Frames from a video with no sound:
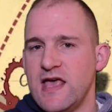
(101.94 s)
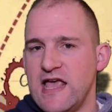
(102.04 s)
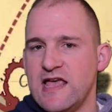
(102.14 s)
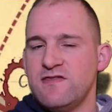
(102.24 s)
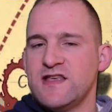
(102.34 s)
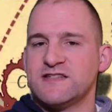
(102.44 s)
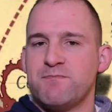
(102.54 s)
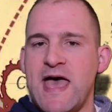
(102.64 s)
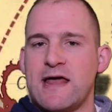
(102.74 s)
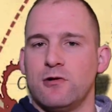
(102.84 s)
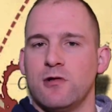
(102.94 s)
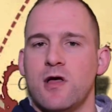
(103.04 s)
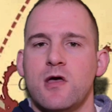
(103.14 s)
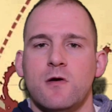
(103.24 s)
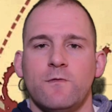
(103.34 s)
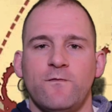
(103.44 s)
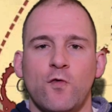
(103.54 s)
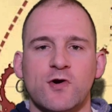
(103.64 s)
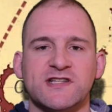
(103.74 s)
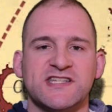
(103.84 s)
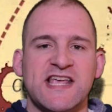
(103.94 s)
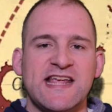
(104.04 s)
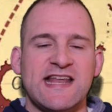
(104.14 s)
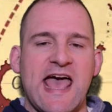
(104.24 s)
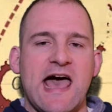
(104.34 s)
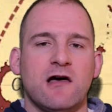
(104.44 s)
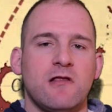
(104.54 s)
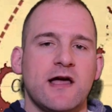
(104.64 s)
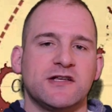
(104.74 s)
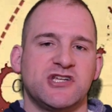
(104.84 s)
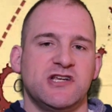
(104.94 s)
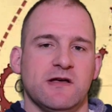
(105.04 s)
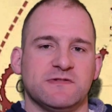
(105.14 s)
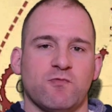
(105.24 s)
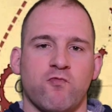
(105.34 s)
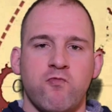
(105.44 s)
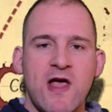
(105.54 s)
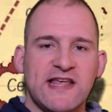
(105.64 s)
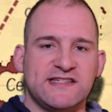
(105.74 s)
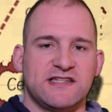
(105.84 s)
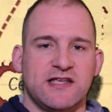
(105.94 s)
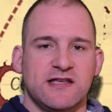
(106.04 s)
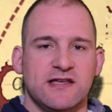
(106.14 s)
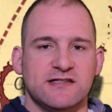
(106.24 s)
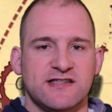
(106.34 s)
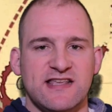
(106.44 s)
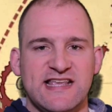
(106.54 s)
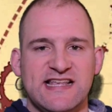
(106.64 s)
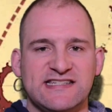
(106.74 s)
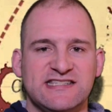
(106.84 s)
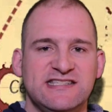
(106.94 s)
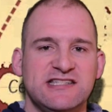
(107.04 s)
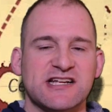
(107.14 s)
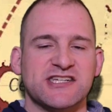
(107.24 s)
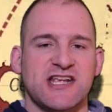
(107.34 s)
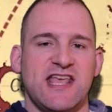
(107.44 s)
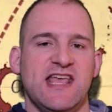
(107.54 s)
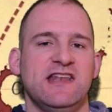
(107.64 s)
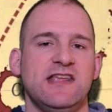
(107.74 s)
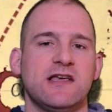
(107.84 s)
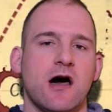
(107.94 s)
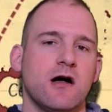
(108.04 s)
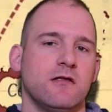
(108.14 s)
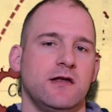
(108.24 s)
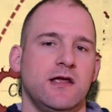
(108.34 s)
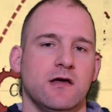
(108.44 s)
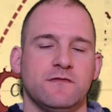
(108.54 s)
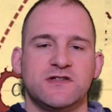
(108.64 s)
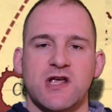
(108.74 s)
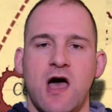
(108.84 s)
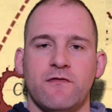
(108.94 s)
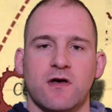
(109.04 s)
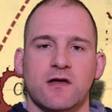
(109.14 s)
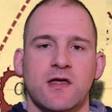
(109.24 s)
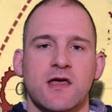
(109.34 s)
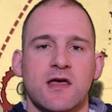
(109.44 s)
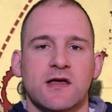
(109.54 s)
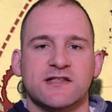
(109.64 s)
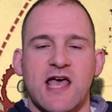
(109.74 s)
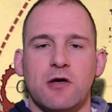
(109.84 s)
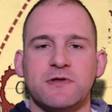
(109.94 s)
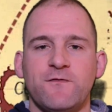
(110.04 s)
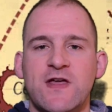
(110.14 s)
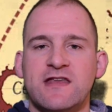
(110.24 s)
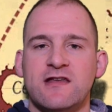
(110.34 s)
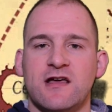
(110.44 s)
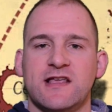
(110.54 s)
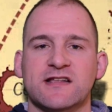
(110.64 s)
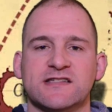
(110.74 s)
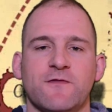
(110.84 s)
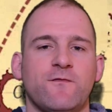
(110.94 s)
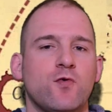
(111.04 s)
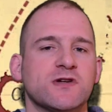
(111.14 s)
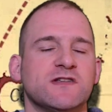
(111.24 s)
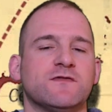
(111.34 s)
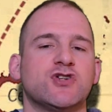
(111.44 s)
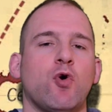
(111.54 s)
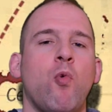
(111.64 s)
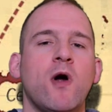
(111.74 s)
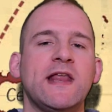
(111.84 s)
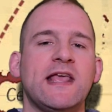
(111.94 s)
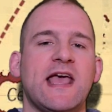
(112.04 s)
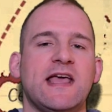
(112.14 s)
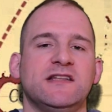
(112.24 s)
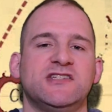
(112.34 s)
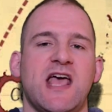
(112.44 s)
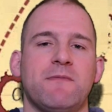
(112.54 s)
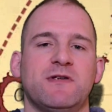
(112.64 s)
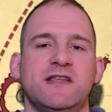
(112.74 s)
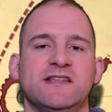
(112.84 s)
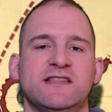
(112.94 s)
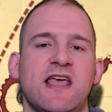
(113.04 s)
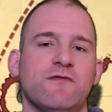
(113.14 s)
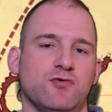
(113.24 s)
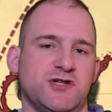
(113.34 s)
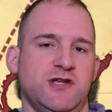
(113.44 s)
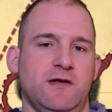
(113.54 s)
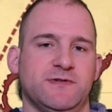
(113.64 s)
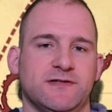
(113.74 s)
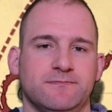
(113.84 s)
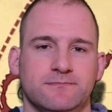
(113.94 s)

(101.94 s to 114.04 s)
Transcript: In this battle, 14 Allied ships raced to the East Dutch Indie colony of Java to help defend it against a force of 28 Japanese naval ships.